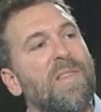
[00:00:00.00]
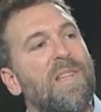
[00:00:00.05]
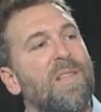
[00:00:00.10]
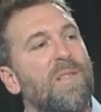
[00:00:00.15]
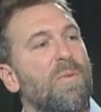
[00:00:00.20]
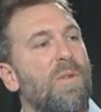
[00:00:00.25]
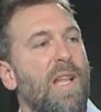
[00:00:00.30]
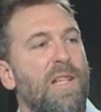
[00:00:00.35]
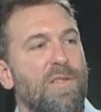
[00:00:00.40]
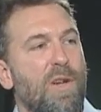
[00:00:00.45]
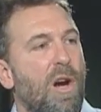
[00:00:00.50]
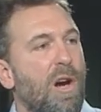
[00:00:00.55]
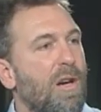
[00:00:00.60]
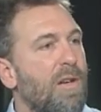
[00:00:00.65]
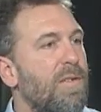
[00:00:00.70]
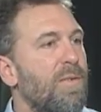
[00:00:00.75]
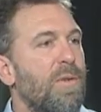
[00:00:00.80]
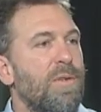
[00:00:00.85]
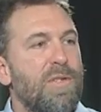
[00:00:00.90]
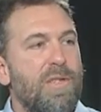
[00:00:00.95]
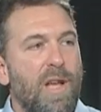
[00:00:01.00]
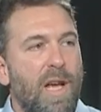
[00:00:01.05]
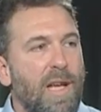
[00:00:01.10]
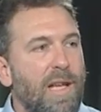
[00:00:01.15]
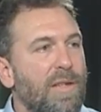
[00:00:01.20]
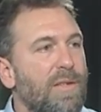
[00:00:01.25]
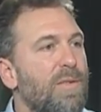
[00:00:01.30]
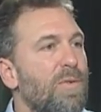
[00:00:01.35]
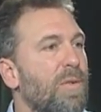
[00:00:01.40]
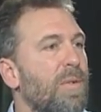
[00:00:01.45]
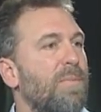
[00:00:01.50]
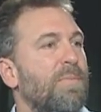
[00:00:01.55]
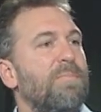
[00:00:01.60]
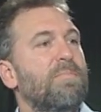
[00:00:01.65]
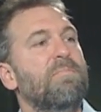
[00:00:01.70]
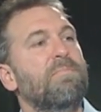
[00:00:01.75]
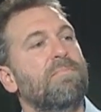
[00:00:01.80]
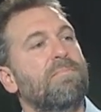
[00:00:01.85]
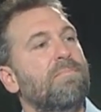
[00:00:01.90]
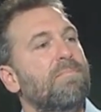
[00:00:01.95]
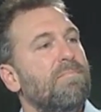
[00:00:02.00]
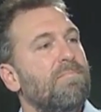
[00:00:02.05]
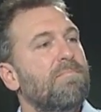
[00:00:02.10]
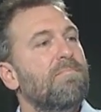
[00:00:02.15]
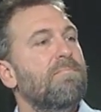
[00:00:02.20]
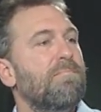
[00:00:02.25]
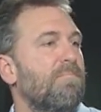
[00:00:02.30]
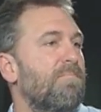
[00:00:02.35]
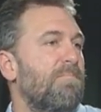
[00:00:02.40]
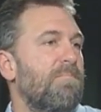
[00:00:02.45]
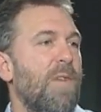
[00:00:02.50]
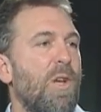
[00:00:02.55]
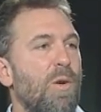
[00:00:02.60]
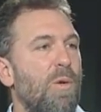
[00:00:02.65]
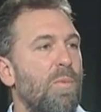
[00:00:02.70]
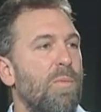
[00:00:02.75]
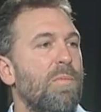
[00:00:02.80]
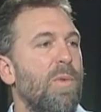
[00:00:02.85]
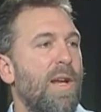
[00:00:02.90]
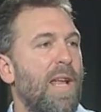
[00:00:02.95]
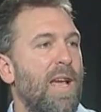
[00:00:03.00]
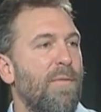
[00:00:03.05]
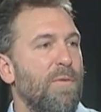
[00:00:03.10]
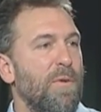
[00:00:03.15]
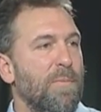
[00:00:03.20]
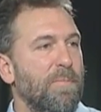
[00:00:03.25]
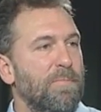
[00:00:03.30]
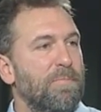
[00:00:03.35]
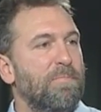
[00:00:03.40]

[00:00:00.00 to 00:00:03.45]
So whether that's art or science or what have you.